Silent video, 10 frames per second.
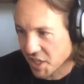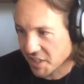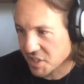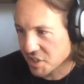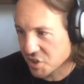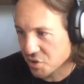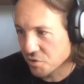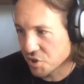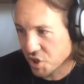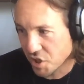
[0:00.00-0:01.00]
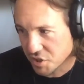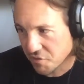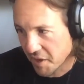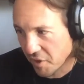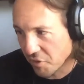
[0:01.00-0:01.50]
Genesis 2
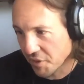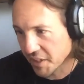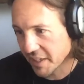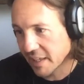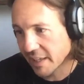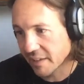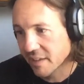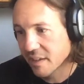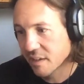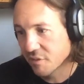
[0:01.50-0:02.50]
Church of Health and Healing